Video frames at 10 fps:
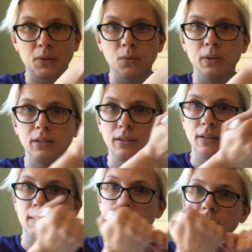What is
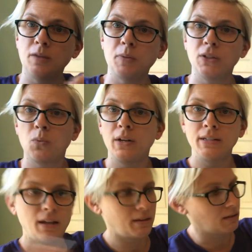6/10 plus
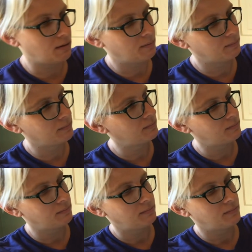1/10?
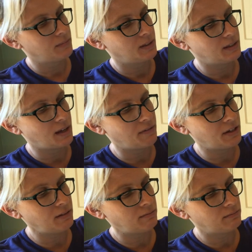7/10.